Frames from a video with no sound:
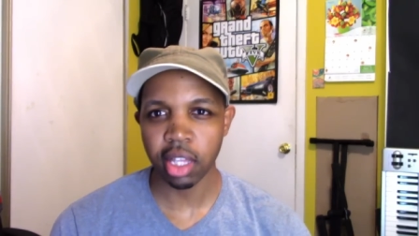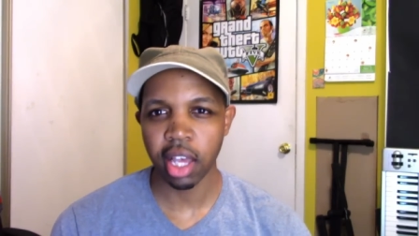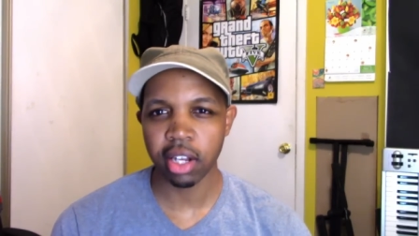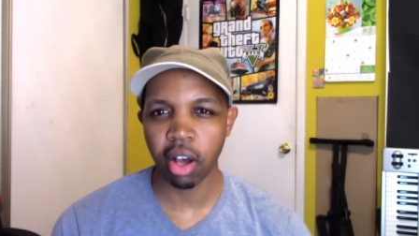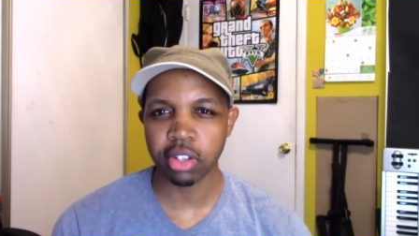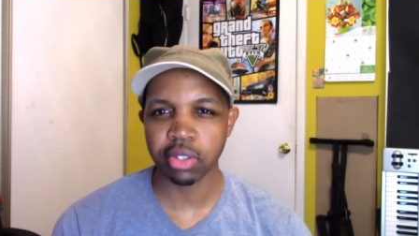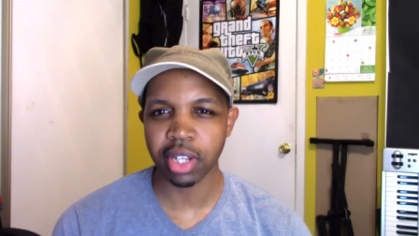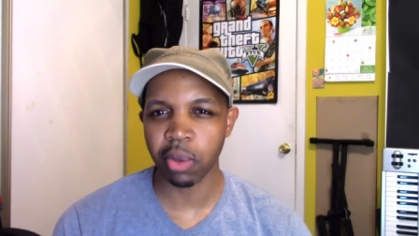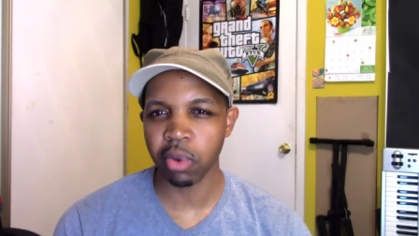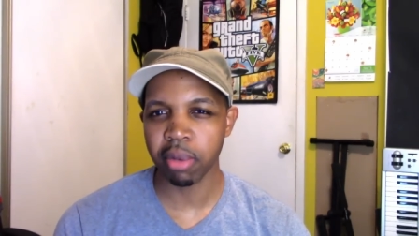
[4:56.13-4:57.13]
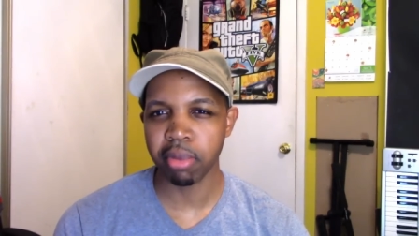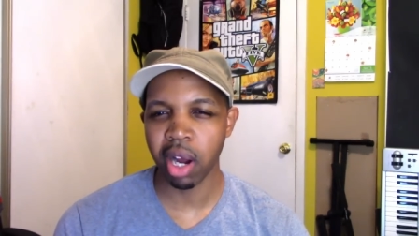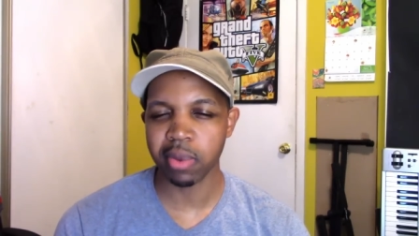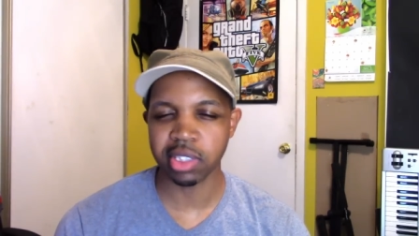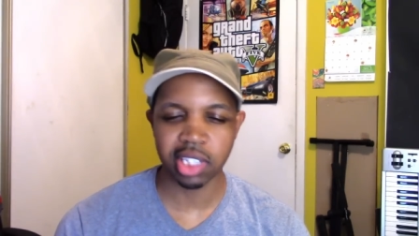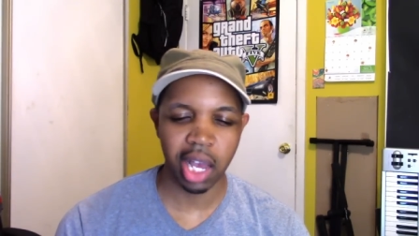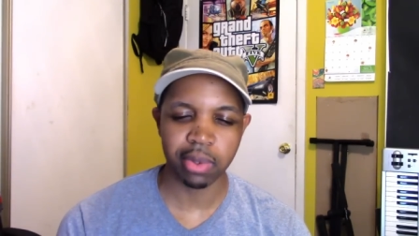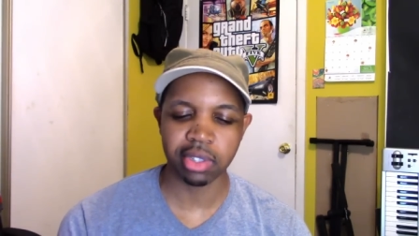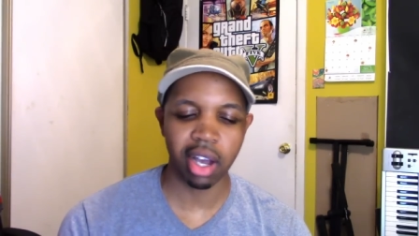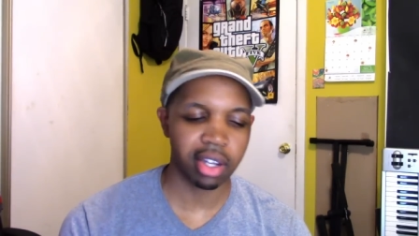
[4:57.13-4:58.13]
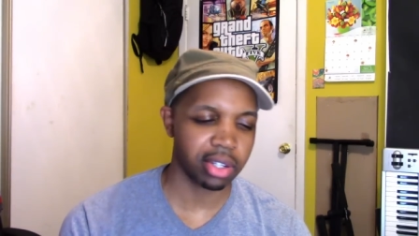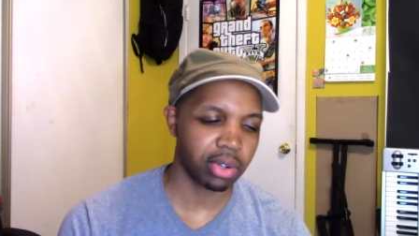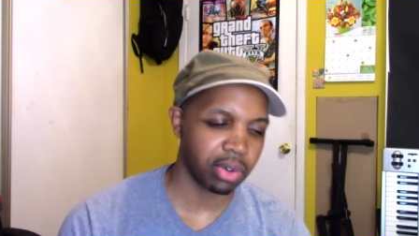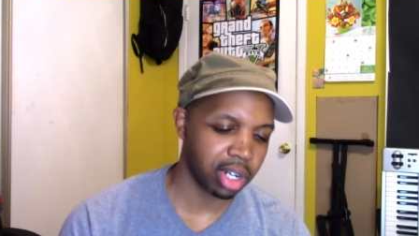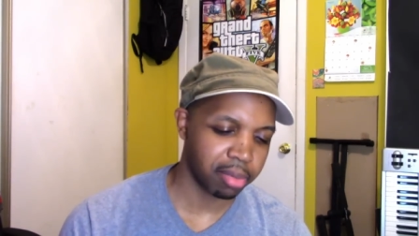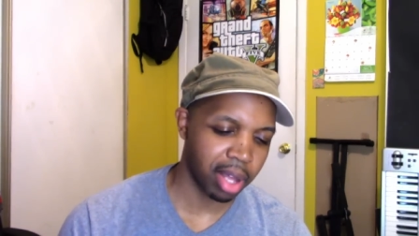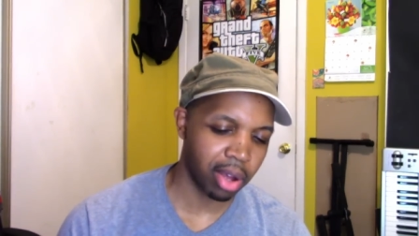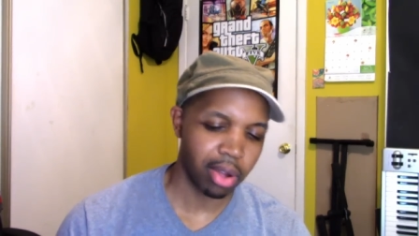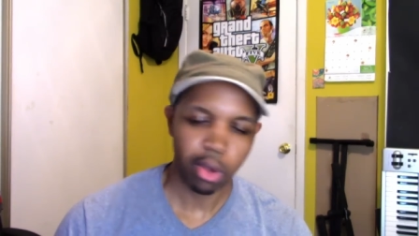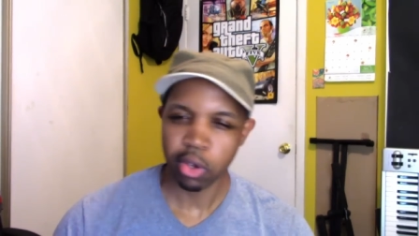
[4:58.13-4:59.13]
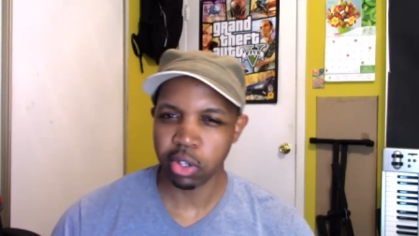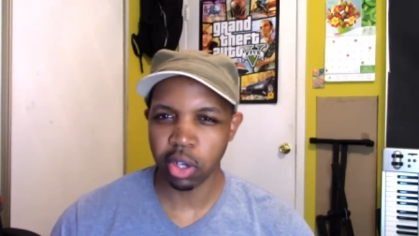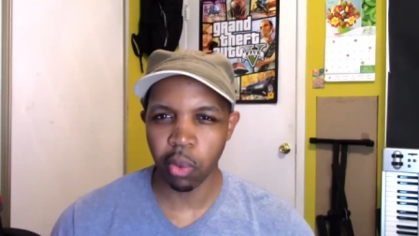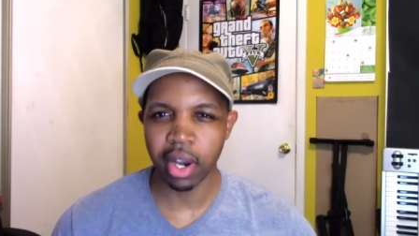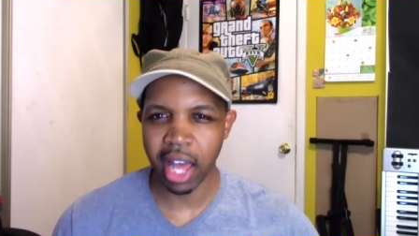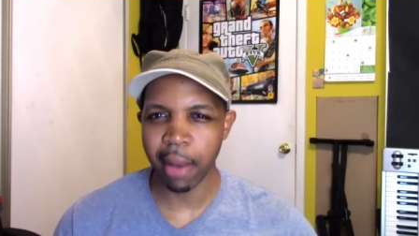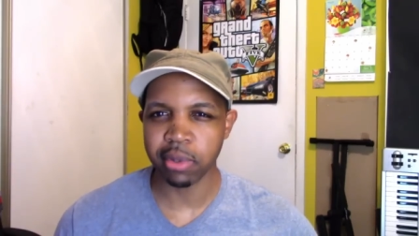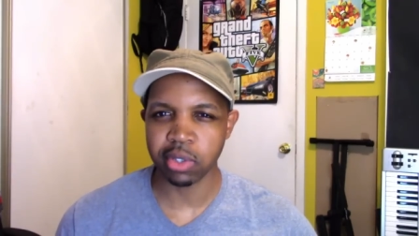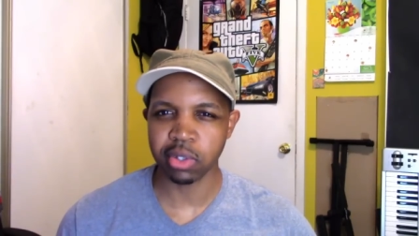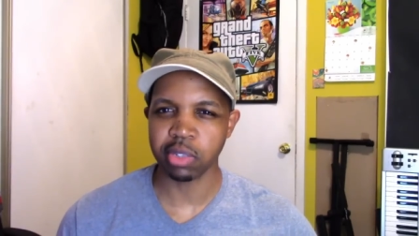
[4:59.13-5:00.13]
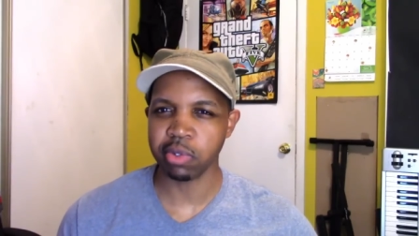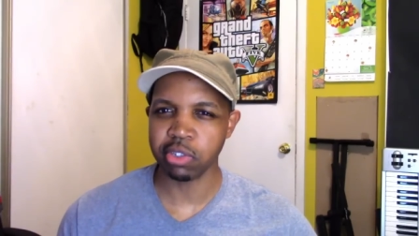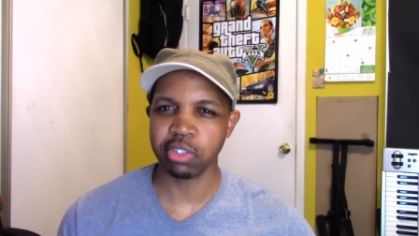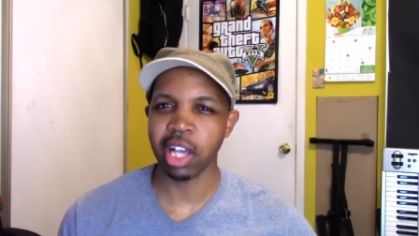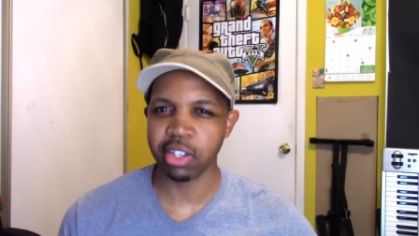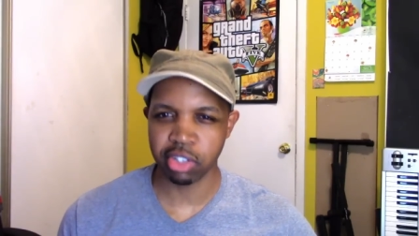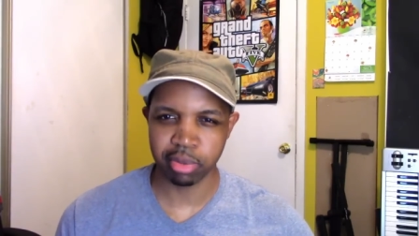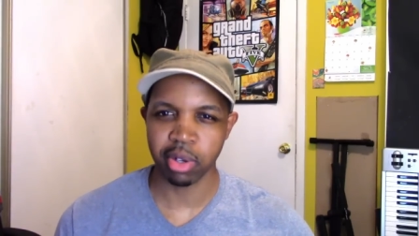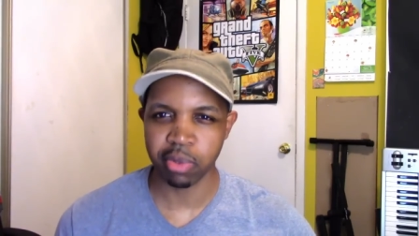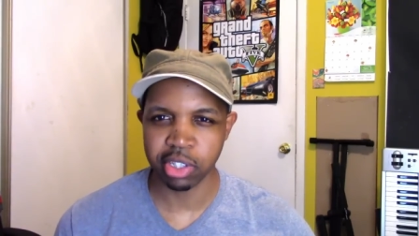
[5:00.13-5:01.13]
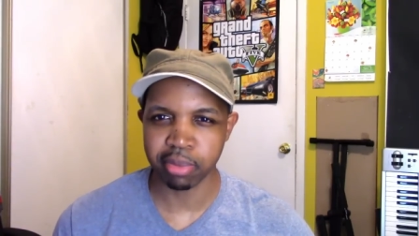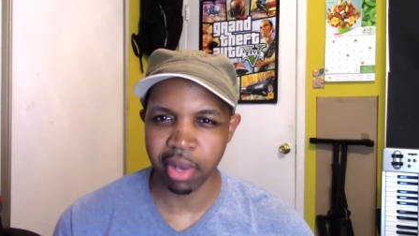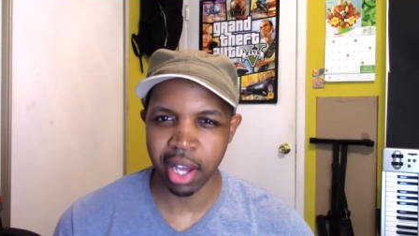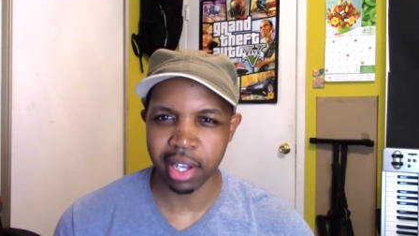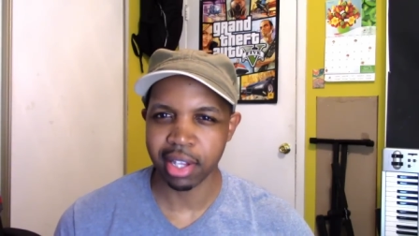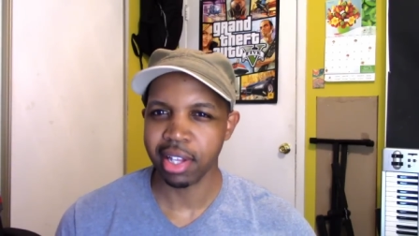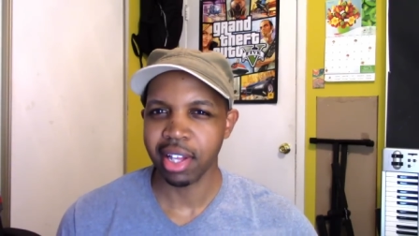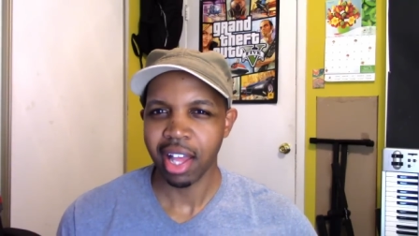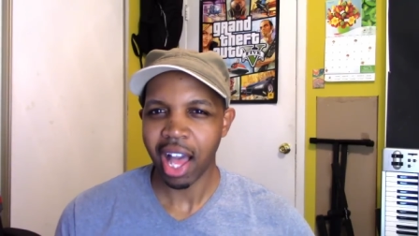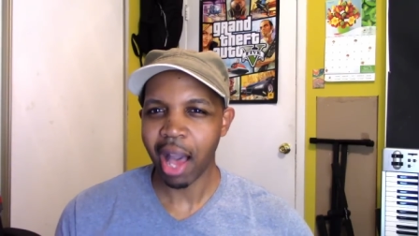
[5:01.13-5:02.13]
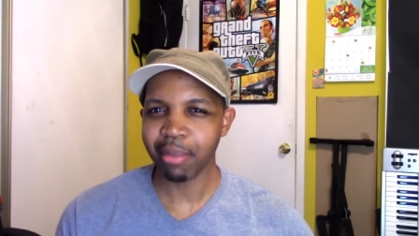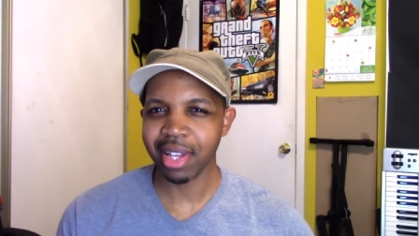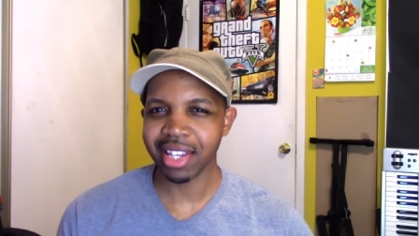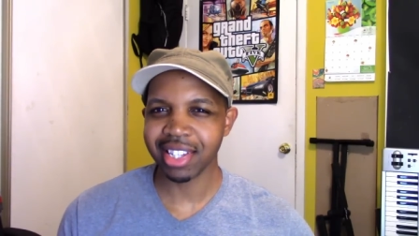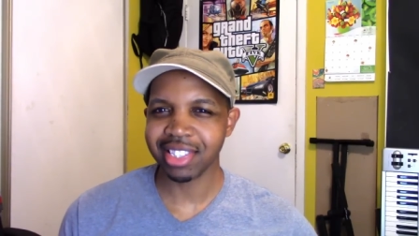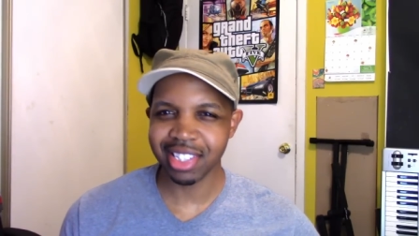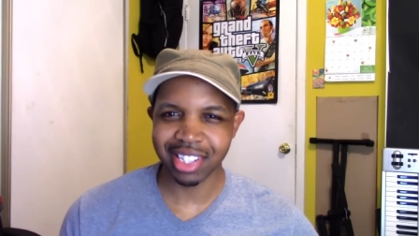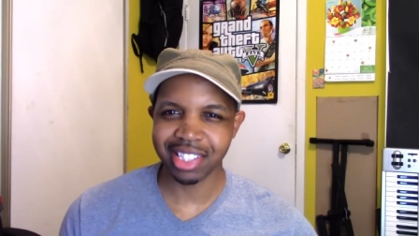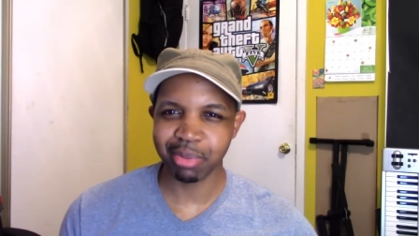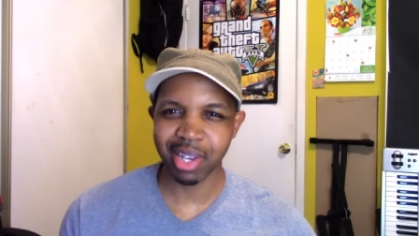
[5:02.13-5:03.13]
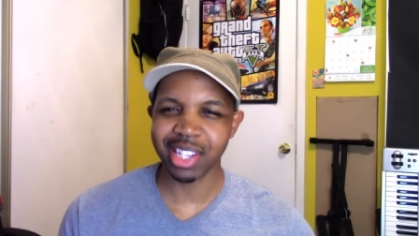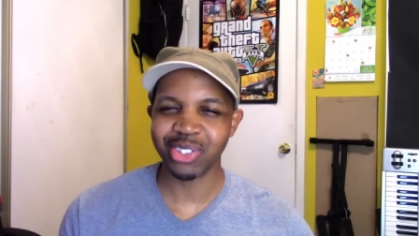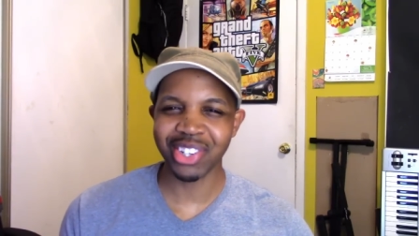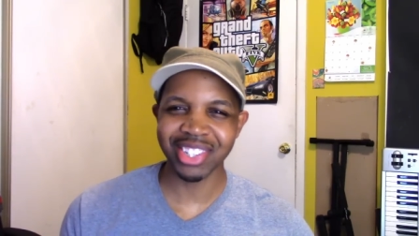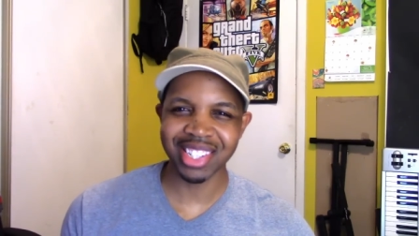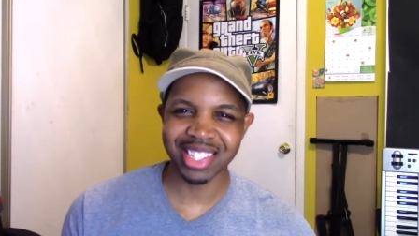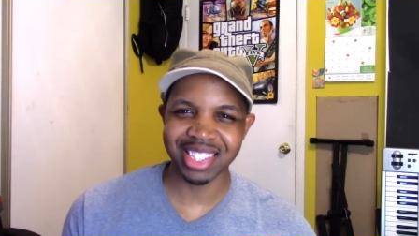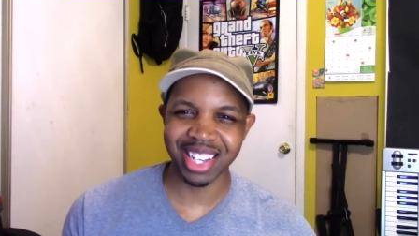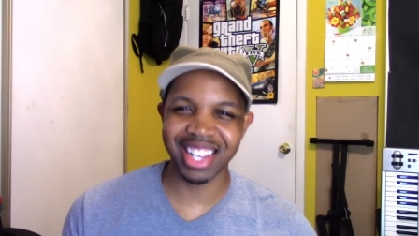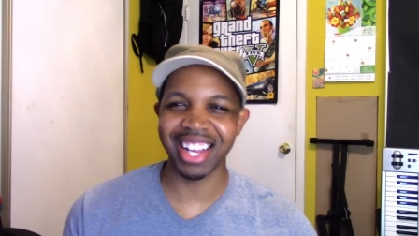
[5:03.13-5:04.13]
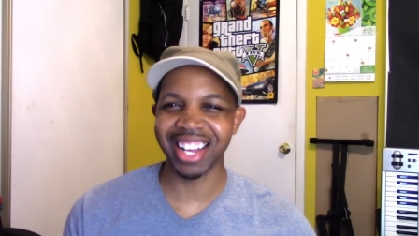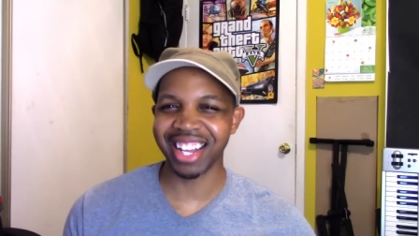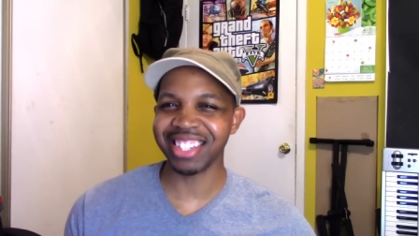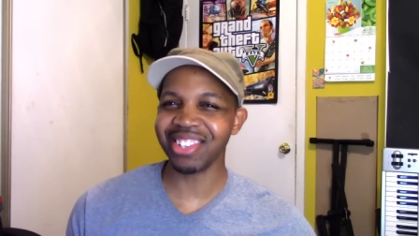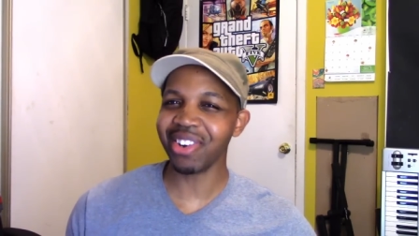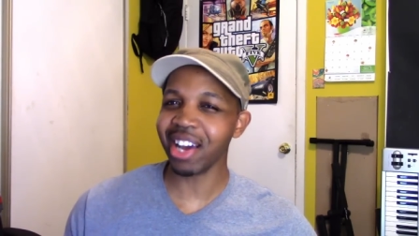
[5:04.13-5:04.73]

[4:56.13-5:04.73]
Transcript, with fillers: And also that one part when John was talking to Cora about, you know, what happened to us? We used to, I used to be able to read your mind. I'm like, is he is he playing a trick on us? Because you don't